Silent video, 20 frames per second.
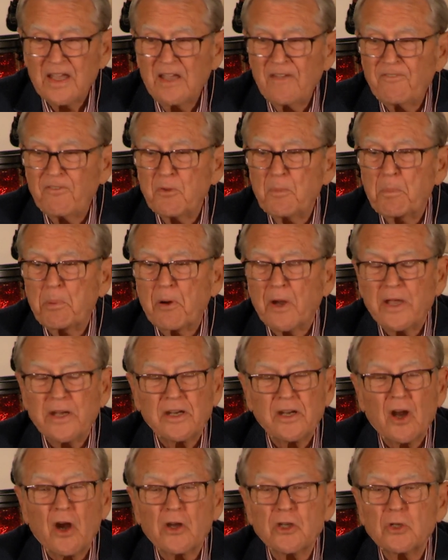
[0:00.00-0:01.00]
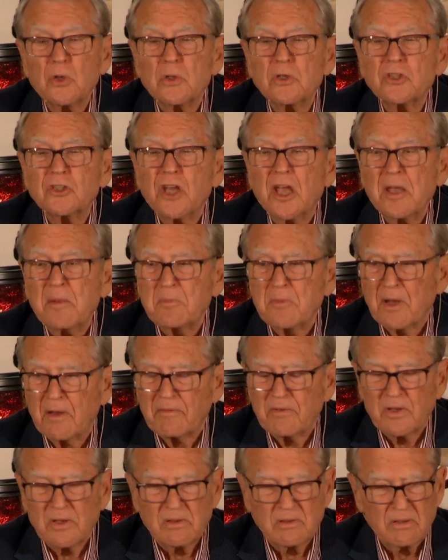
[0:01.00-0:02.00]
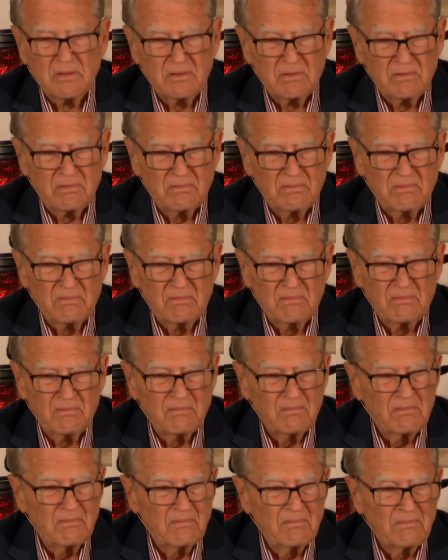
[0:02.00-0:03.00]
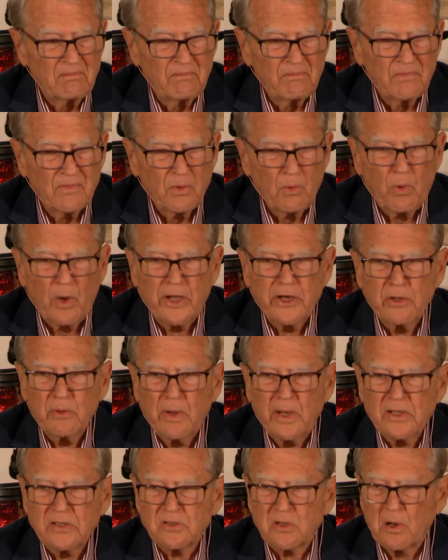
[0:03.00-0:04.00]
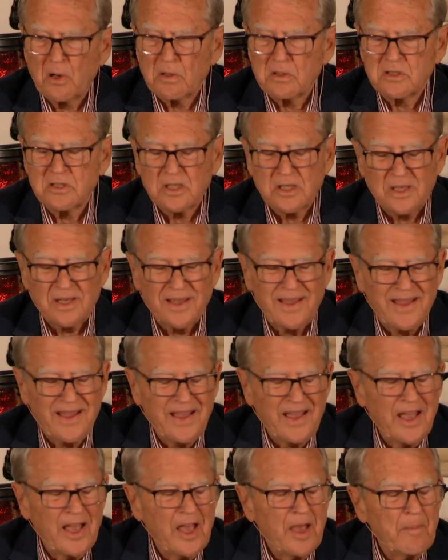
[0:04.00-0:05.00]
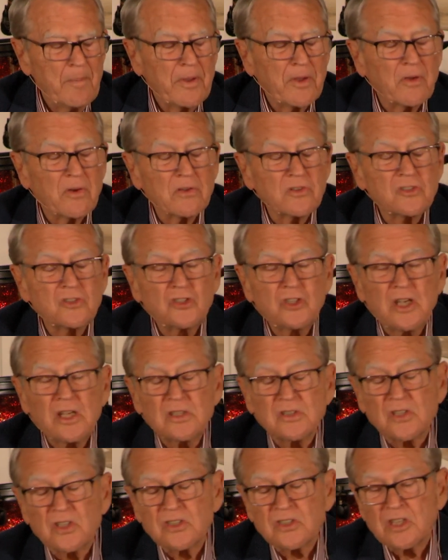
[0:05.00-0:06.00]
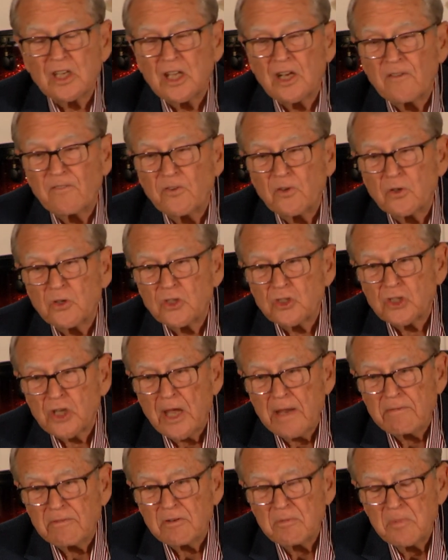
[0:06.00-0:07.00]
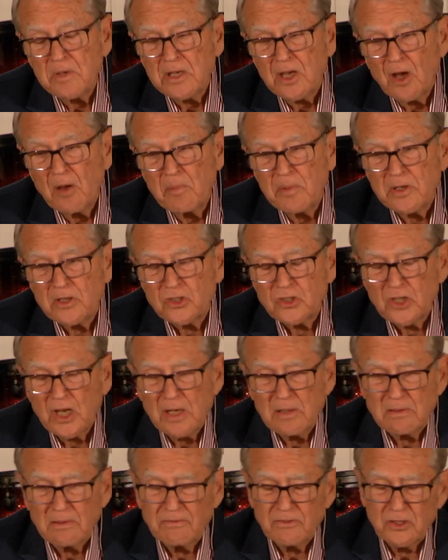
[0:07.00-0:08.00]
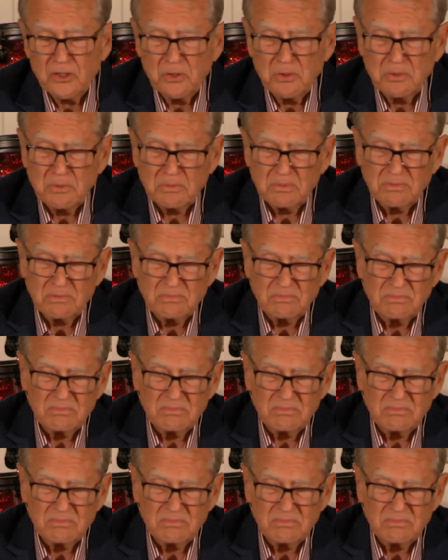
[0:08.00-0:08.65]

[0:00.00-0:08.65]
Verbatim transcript: If you prayed it, are you ashamed of it? Why do you ask RT? Because Jesus said, if you're ashamed of me, I'll be ashamed of you.